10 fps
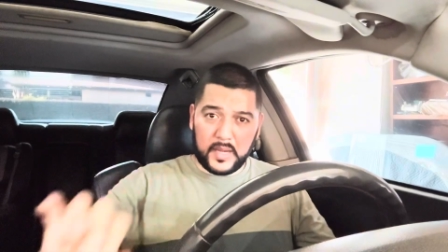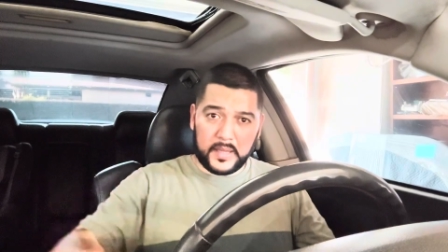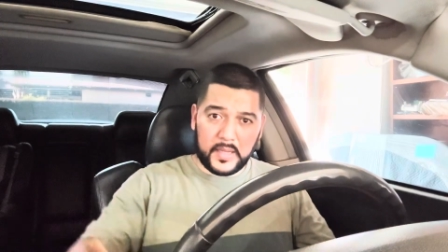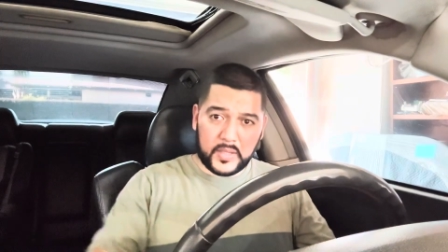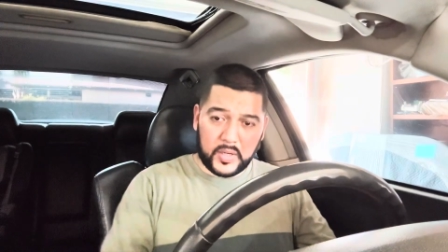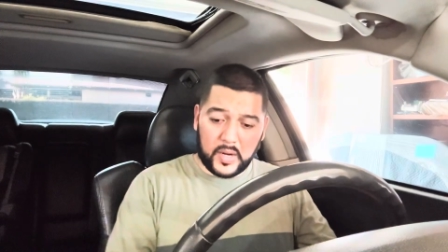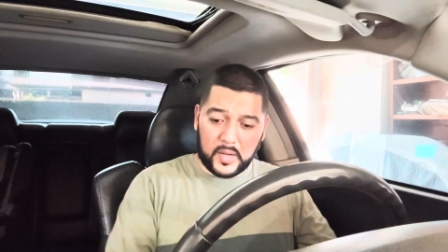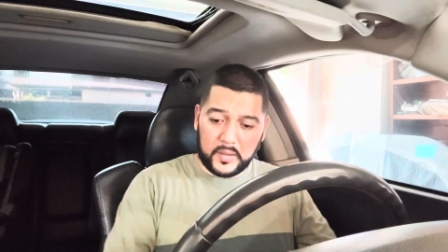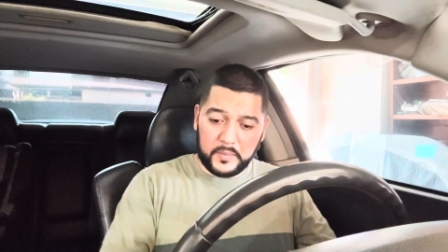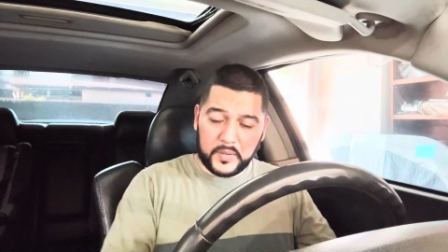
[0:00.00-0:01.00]
I did turn it
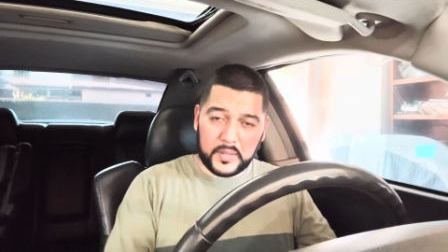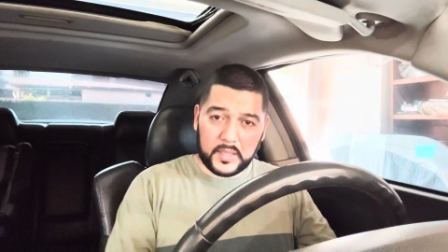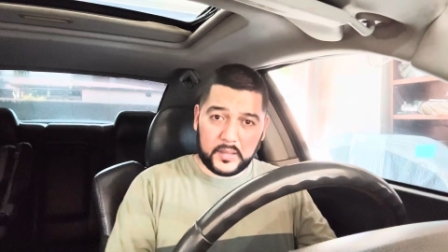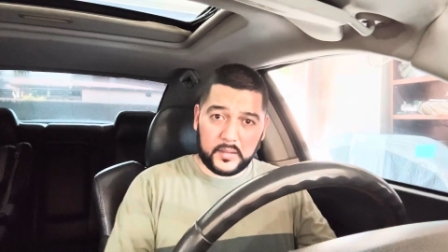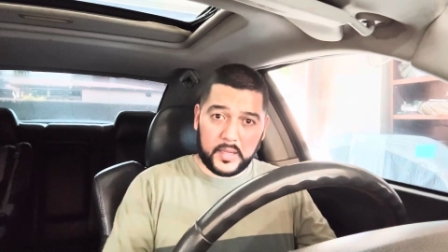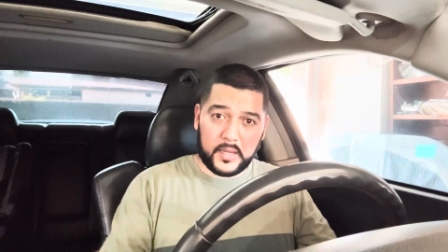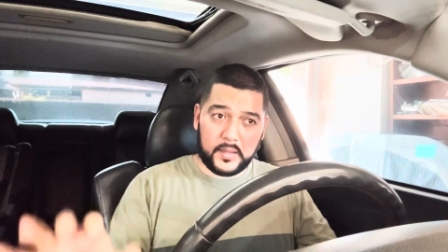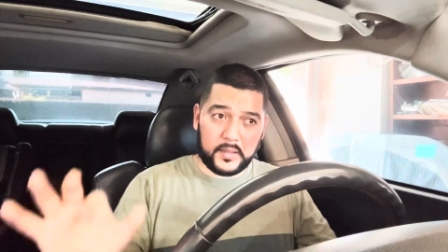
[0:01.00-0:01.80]
on the music, and